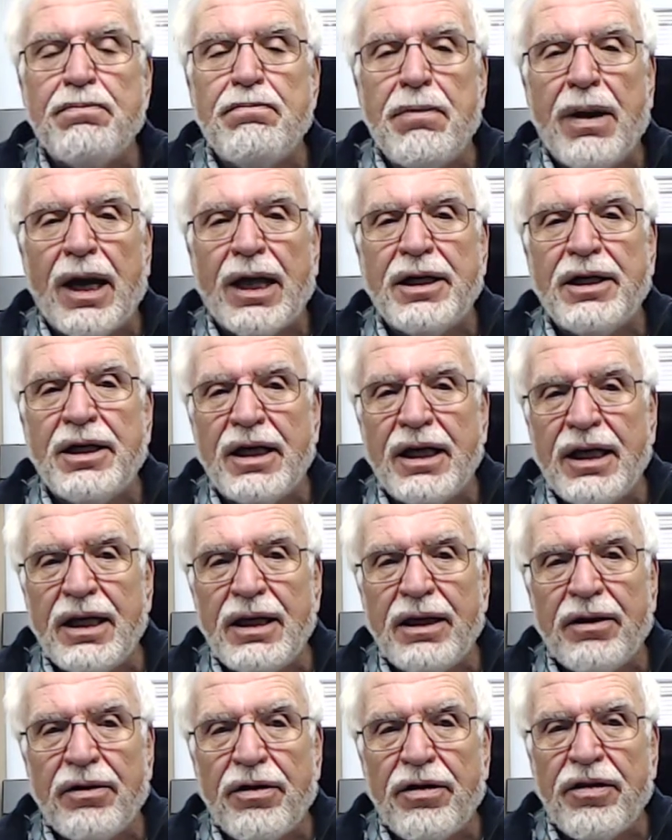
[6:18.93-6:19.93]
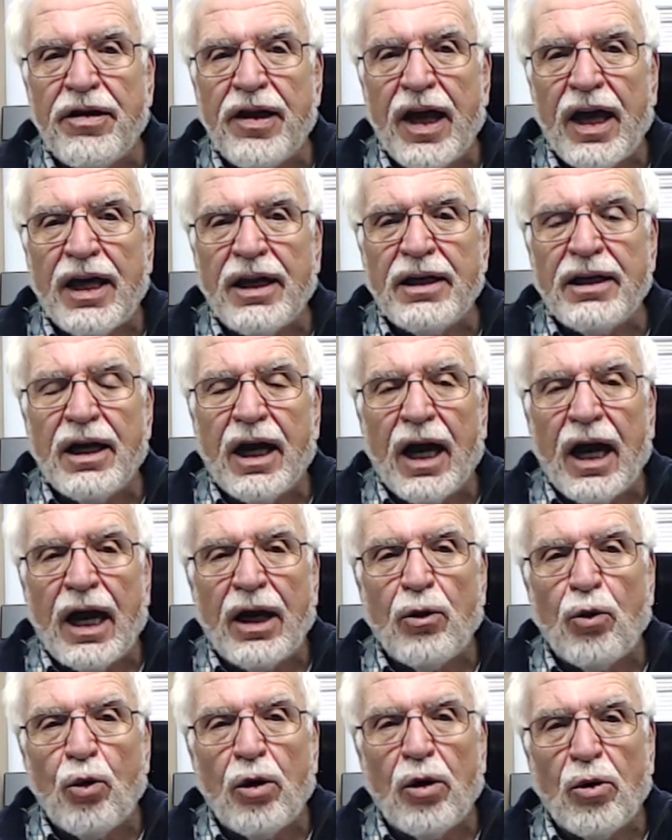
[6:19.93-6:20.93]
Monday, then
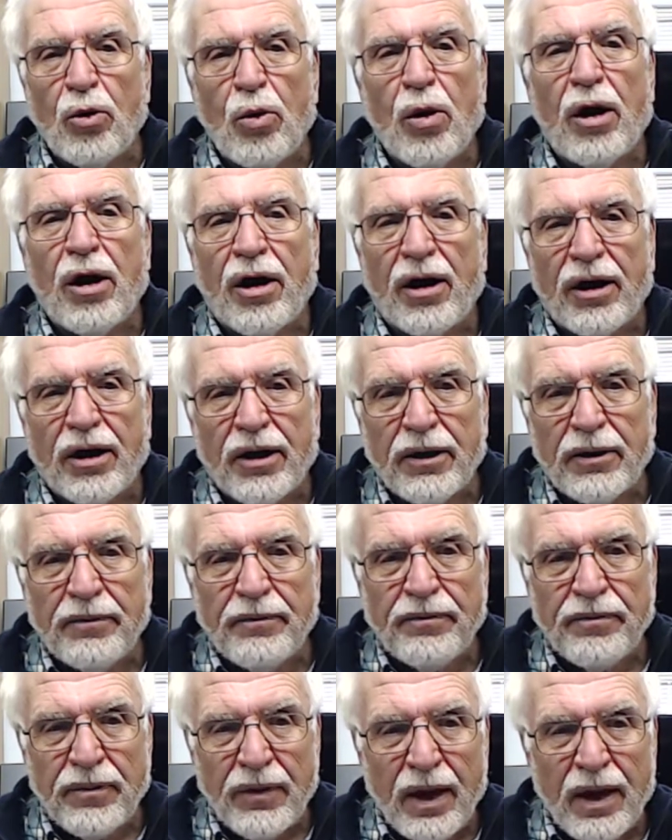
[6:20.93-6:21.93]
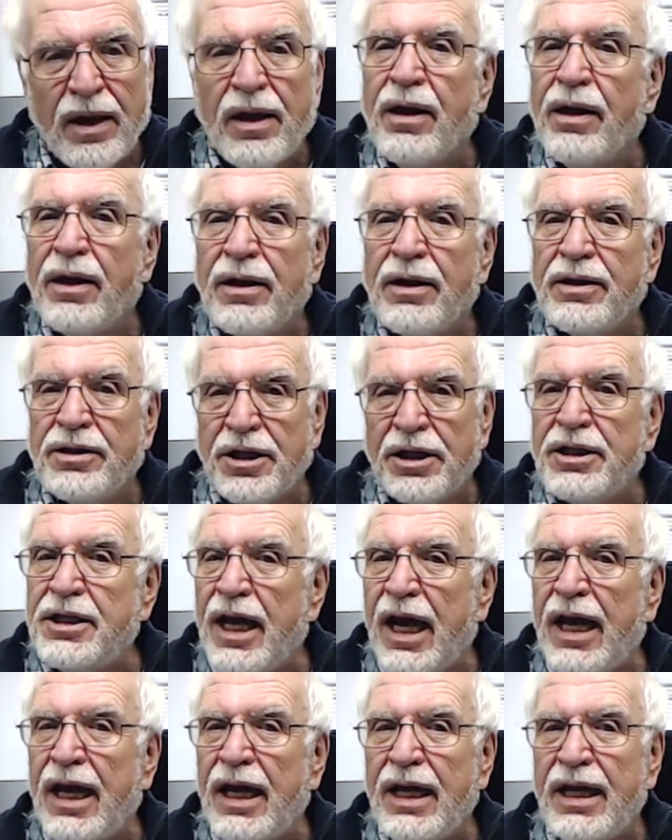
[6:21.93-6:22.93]
I will work.
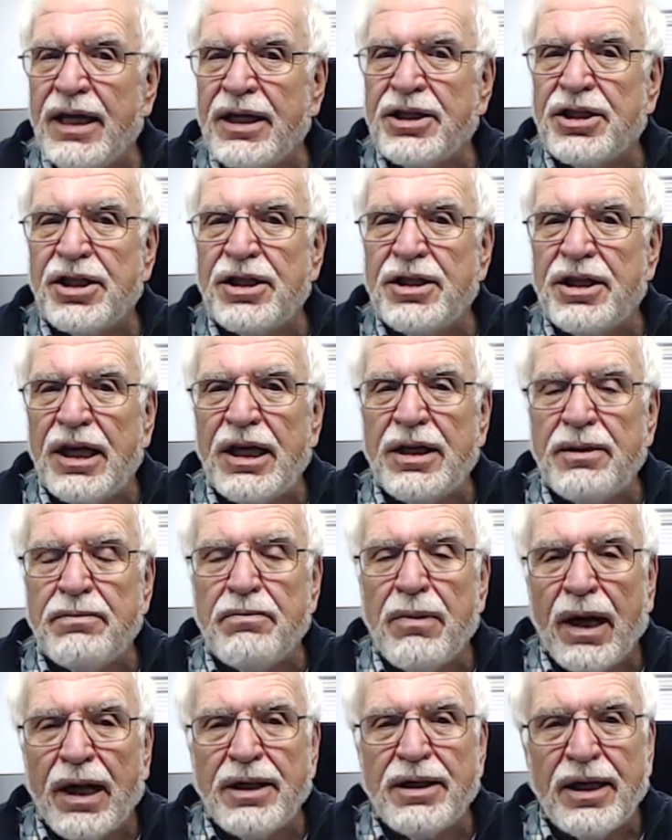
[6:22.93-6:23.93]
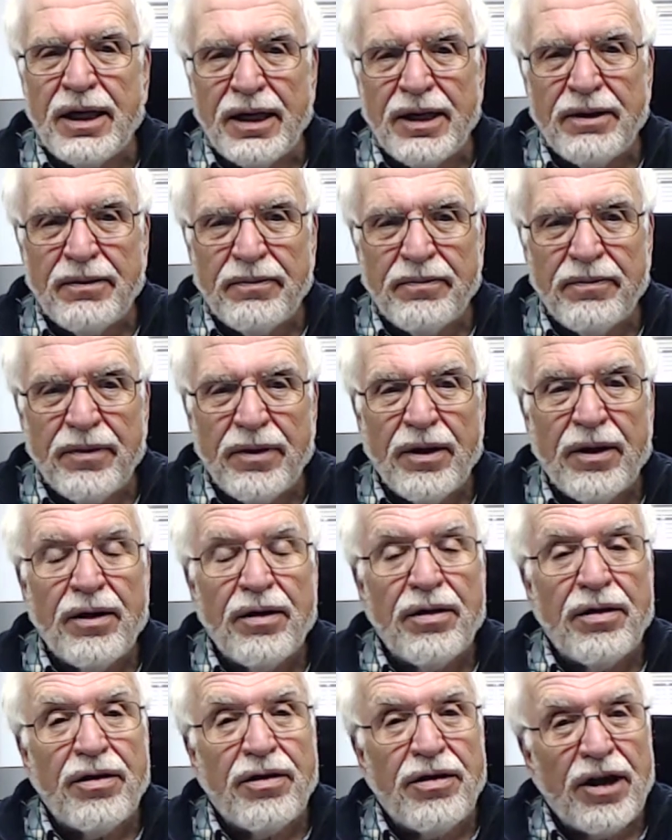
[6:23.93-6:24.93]
Today is indeed Monday.
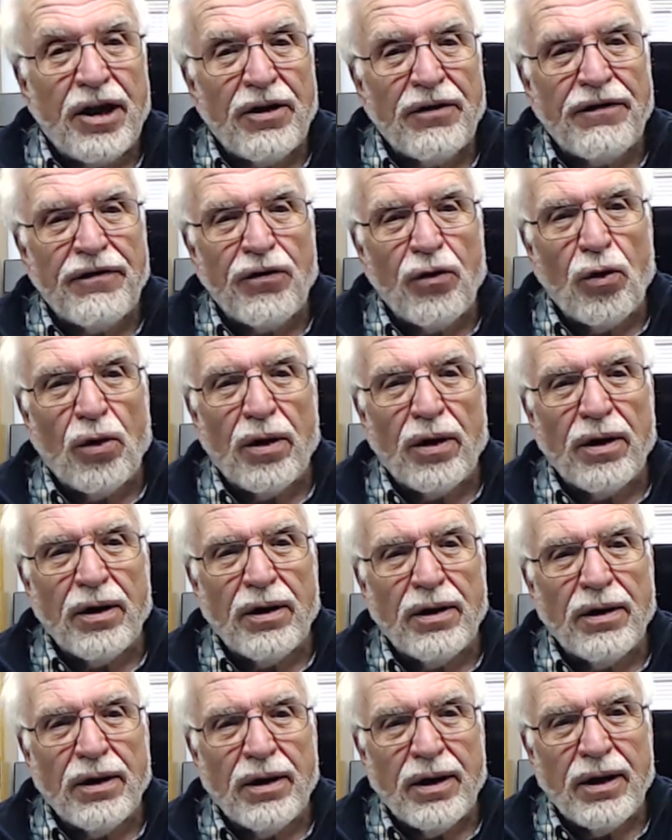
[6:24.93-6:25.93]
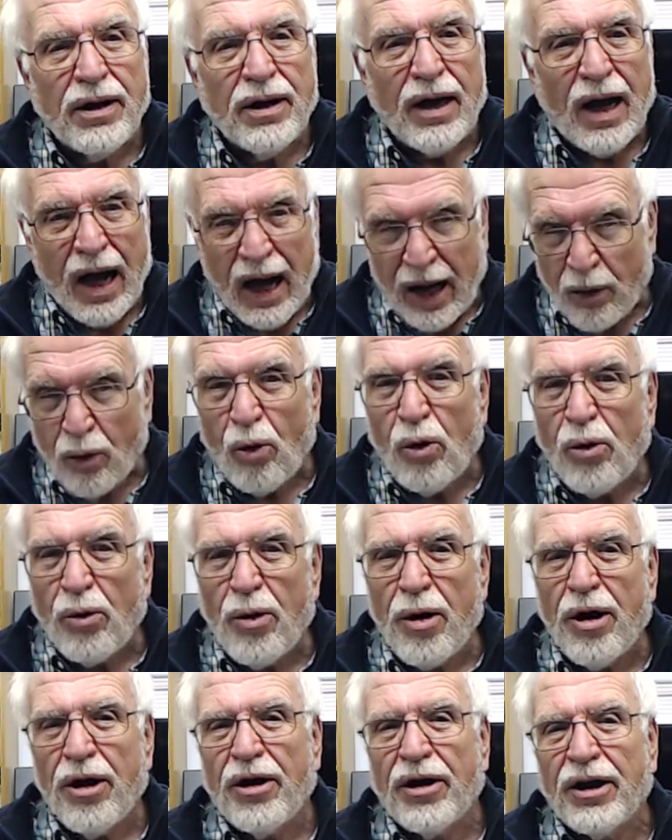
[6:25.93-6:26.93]
Therefore, I will
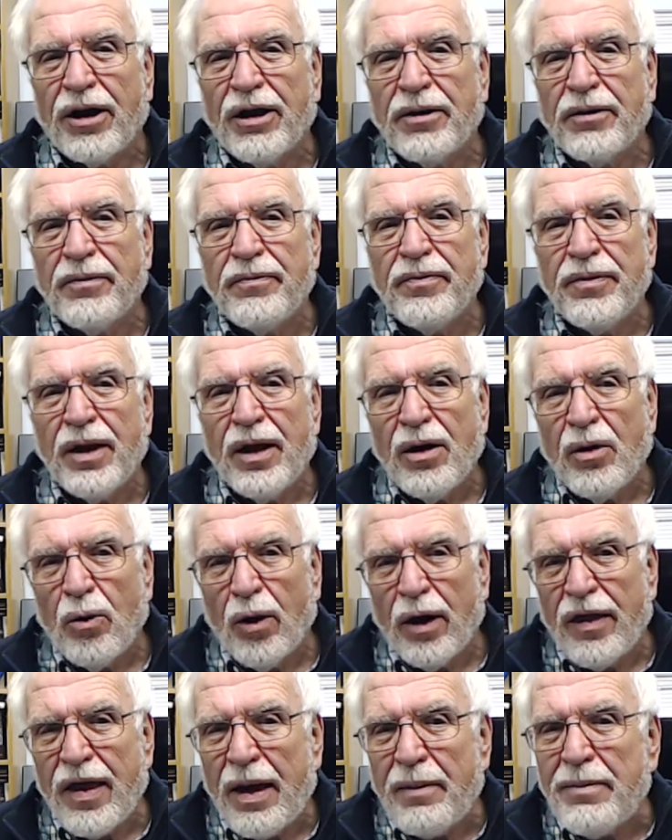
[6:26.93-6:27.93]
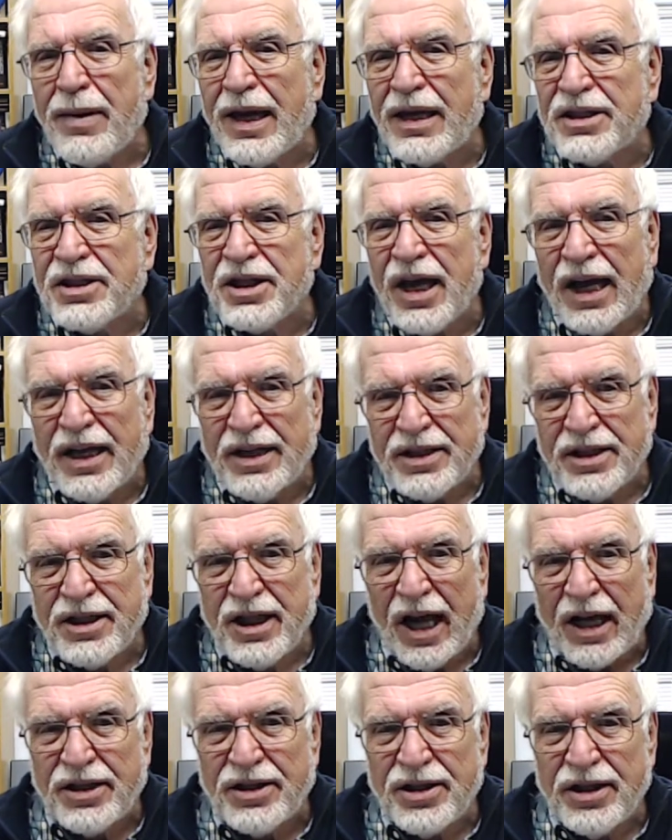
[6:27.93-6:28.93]
work. Well, that makes sense,
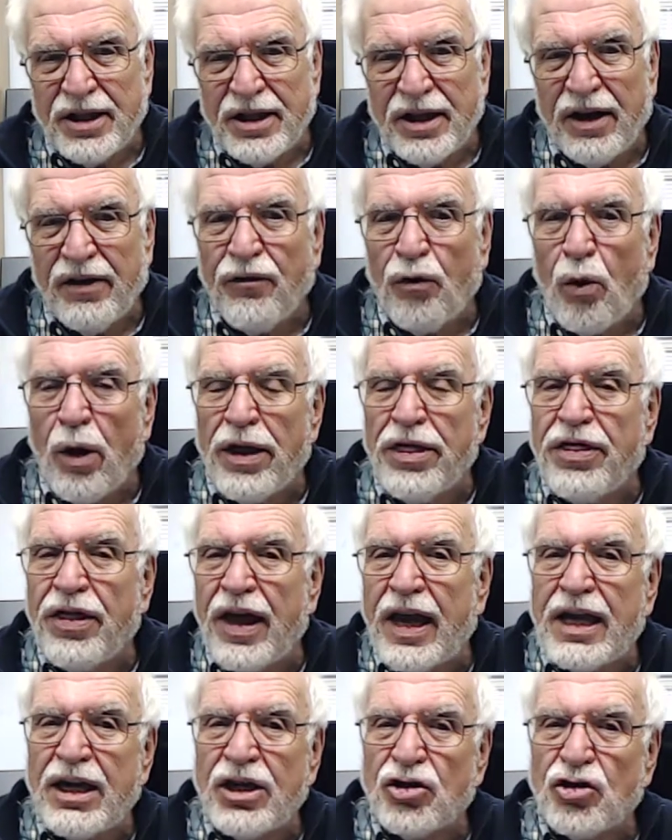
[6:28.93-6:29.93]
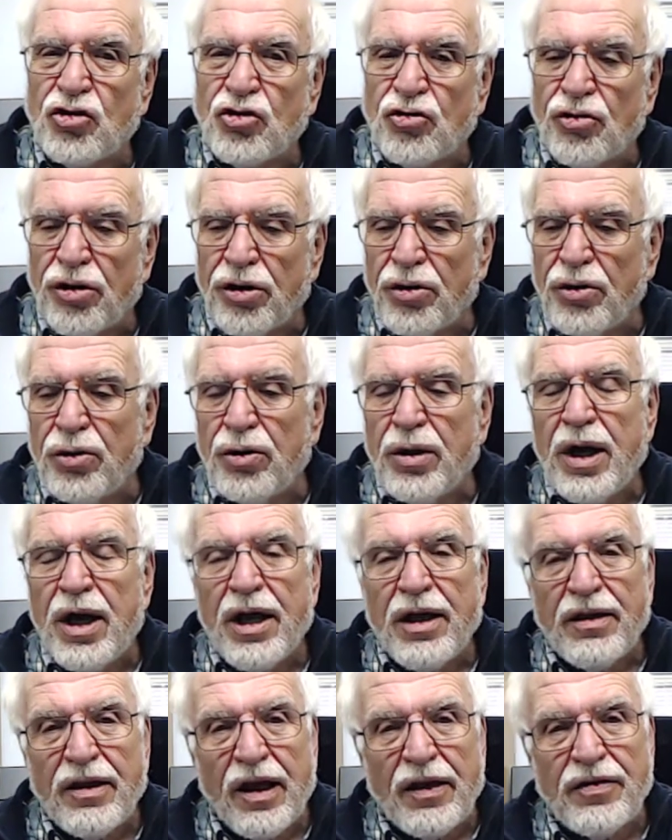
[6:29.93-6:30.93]
doesn't it? If one thing is true,
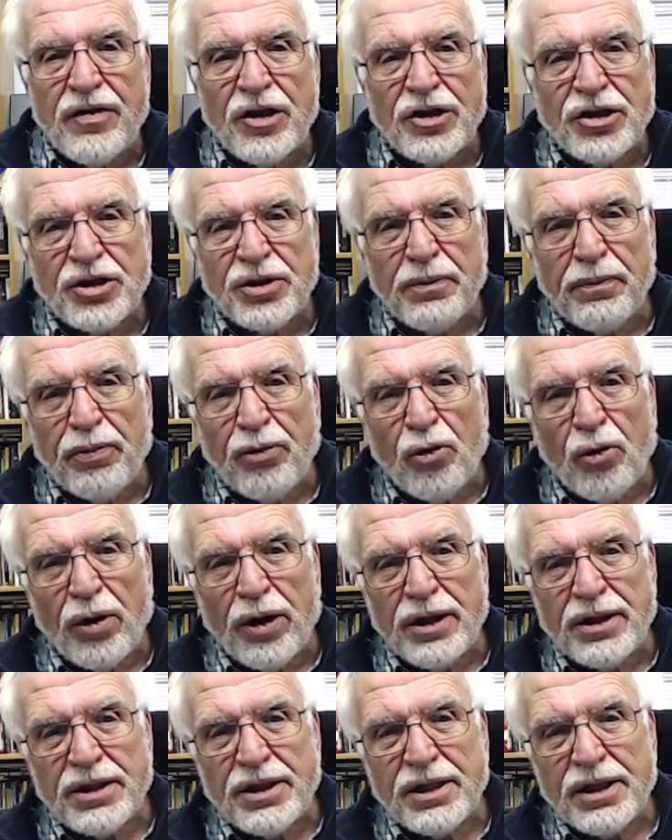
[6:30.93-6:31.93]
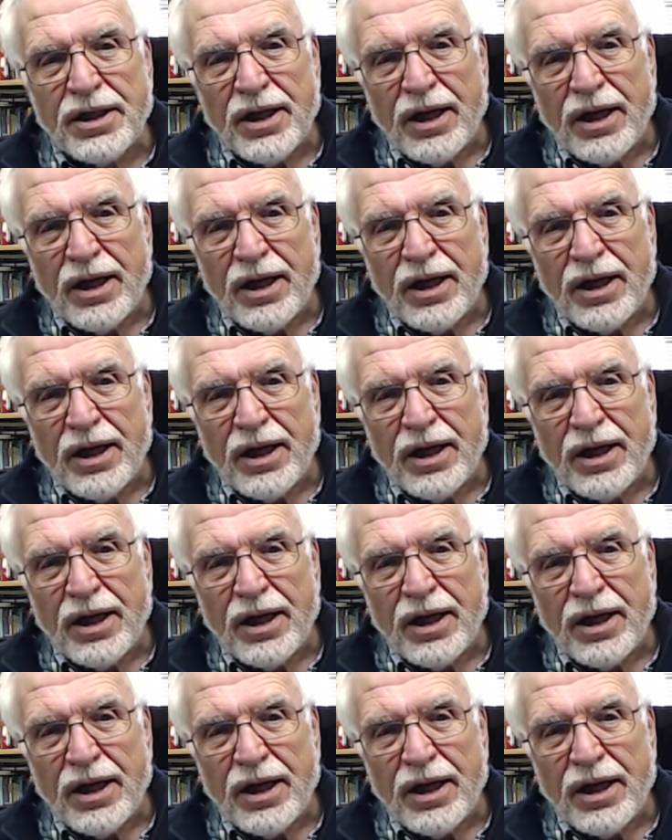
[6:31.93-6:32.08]
then the support